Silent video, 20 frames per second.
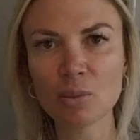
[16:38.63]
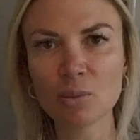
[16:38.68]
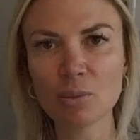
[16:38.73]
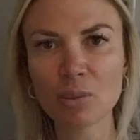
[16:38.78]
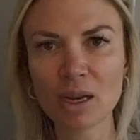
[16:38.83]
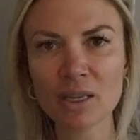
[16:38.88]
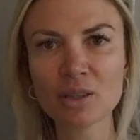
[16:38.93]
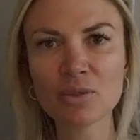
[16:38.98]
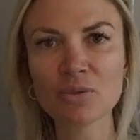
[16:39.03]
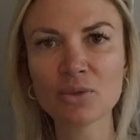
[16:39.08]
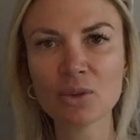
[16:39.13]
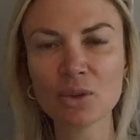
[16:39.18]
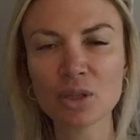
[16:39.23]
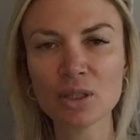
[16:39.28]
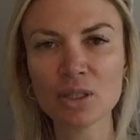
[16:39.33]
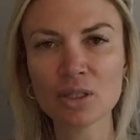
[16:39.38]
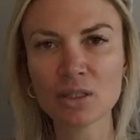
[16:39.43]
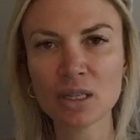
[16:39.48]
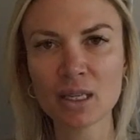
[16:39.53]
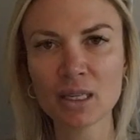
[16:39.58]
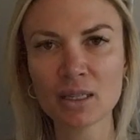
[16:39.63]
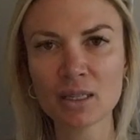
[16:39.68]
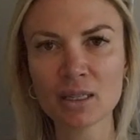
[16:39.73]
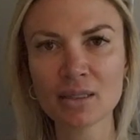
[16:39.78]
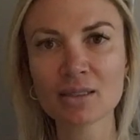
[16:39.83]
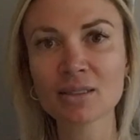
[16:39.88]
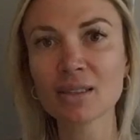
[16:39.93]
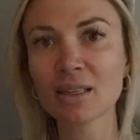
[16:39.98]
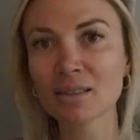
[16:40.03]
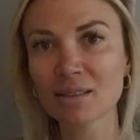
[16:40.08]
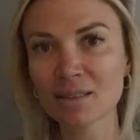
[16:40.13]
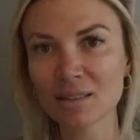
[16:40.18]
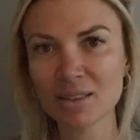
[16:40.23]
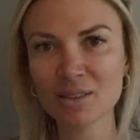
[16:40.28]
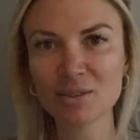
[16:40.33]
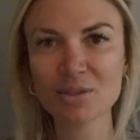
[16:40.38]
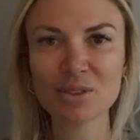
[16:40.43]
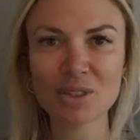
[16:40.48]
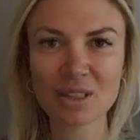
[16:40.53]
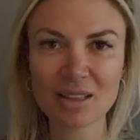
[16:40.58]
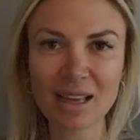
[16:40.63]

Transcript: mindful and sensitive to